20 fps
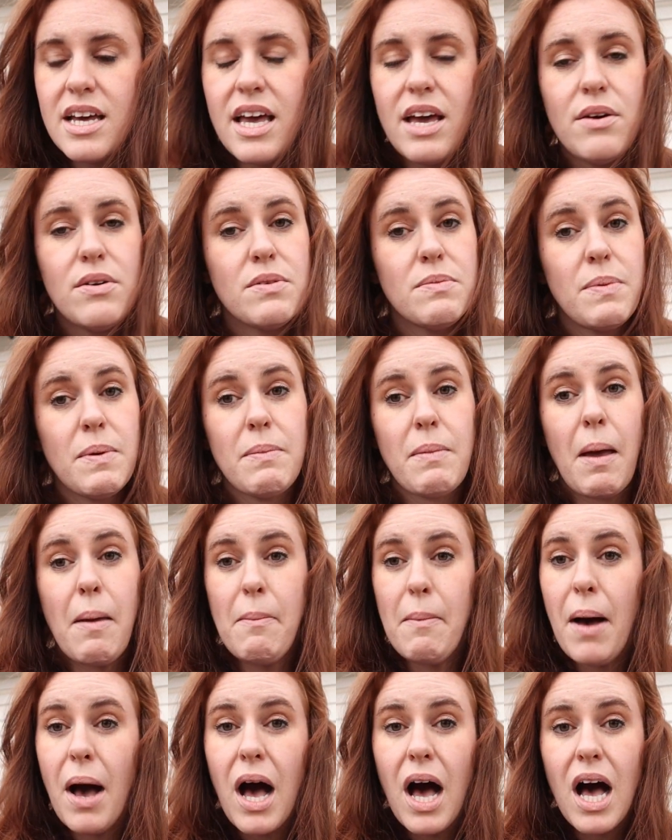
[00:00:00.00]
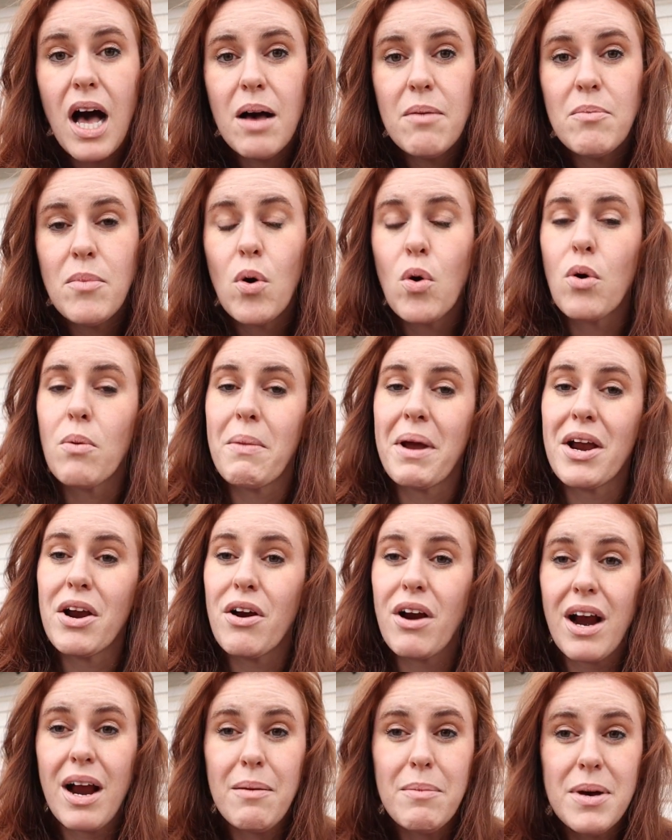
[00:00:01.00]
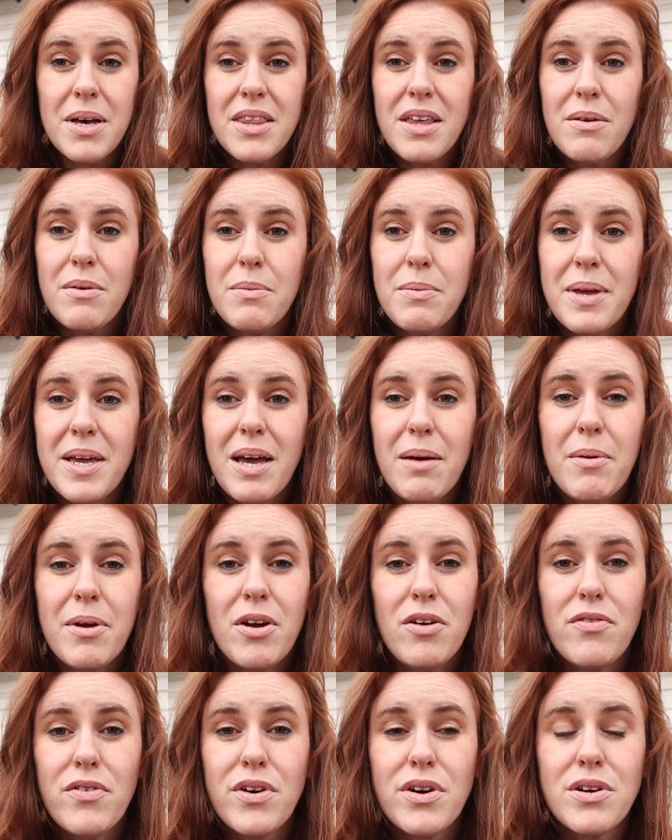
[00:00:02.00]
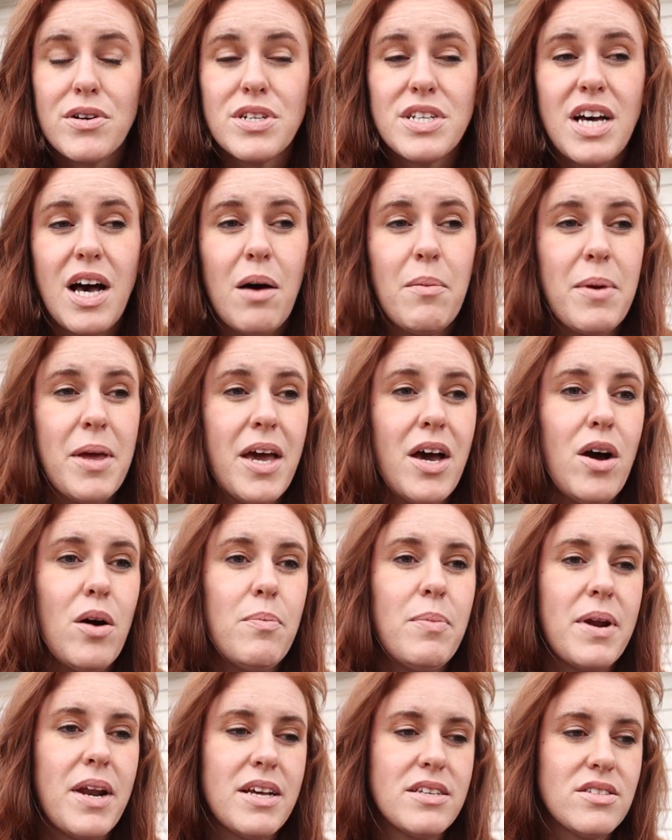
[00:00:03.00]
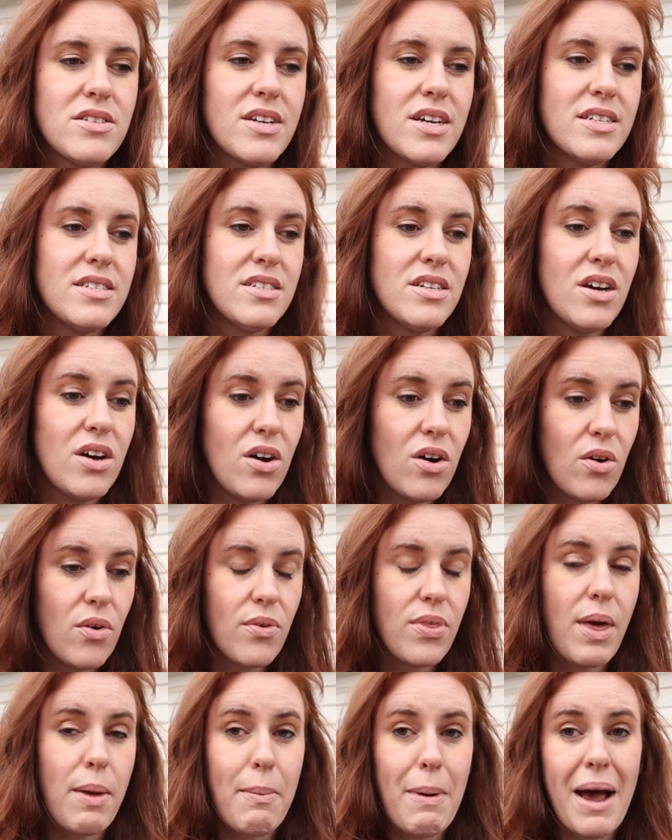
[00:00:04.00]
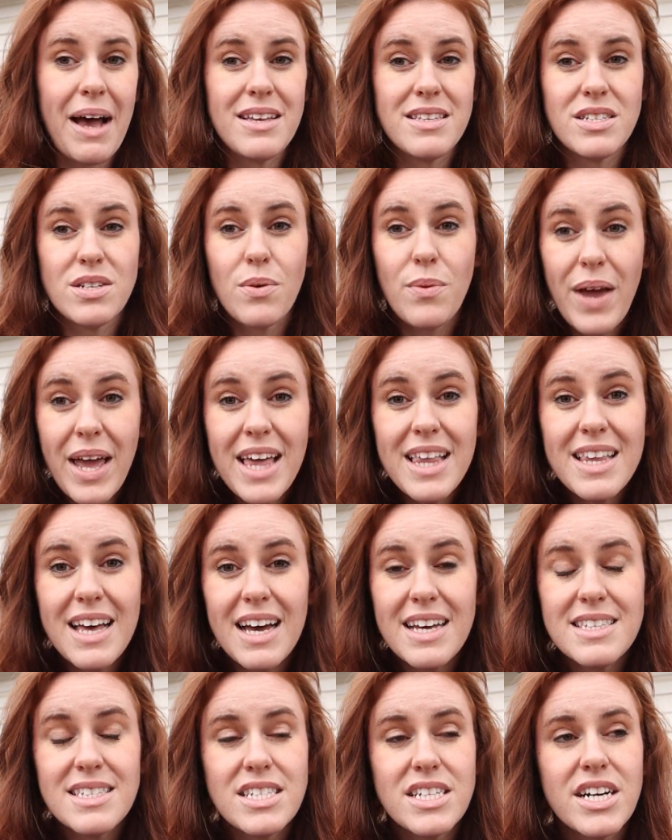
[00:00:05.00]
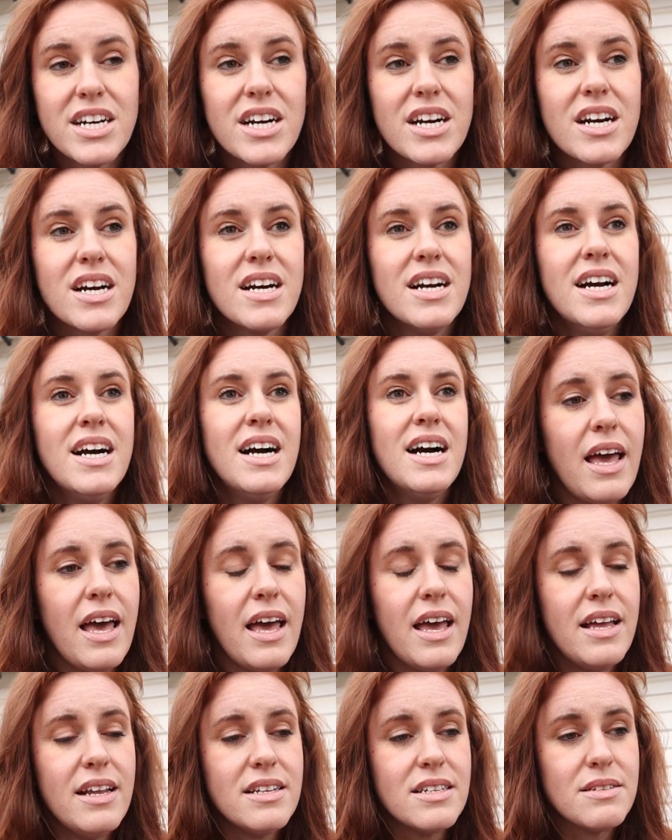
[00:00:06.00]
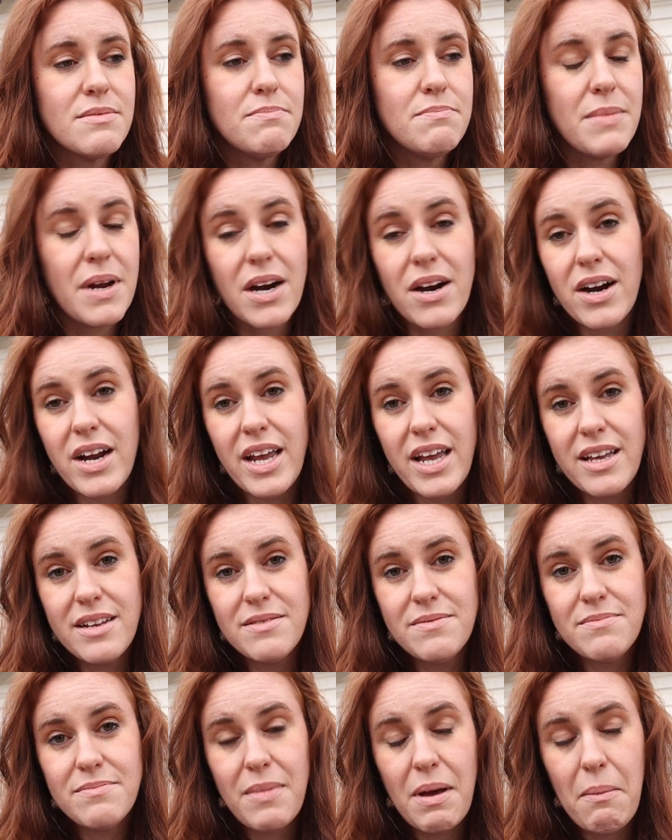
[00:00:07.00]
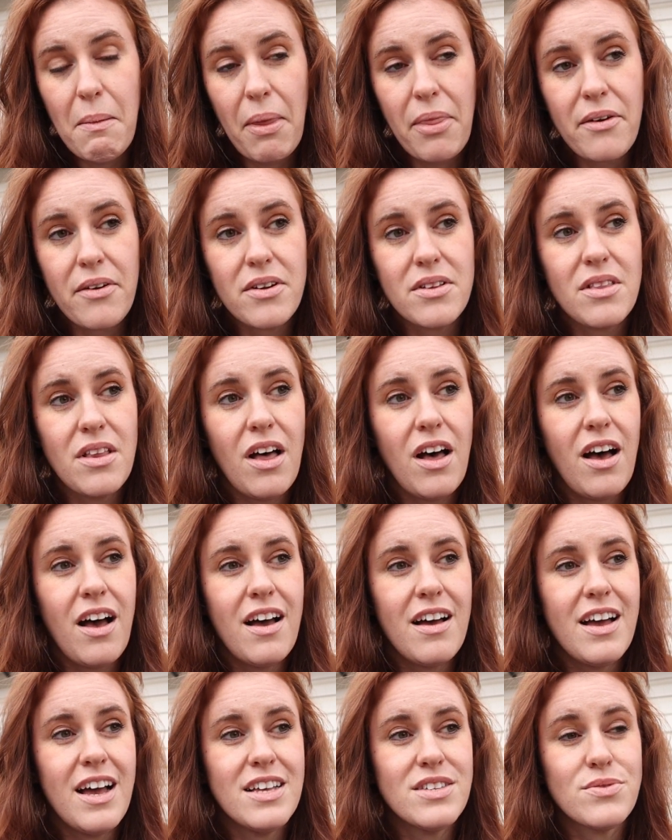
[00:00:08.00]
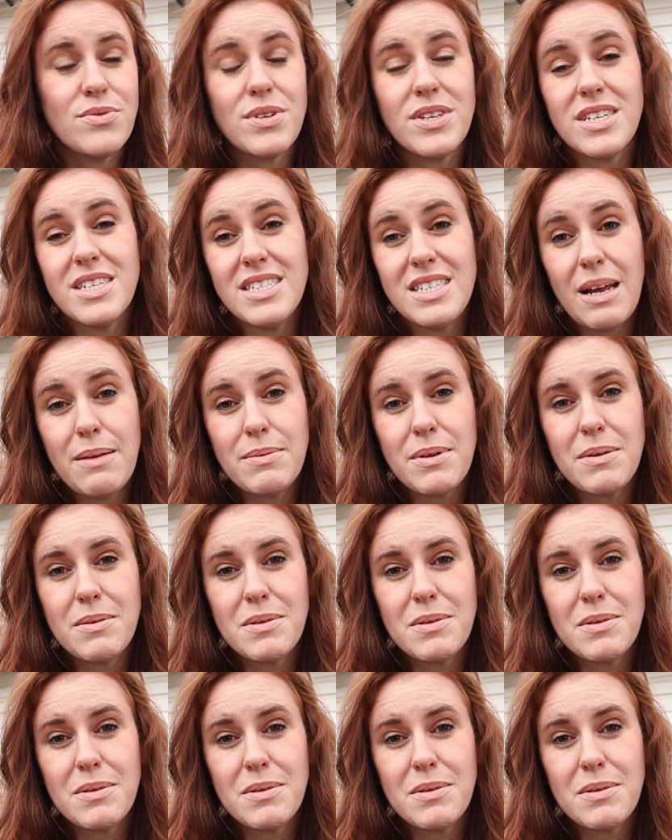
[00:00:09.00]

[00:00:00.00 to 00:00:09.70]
it would be my mom or my grandma that would be coming over to help me out. But as you guys know, they passed away last year. And Marion, my mother in law, has really stepped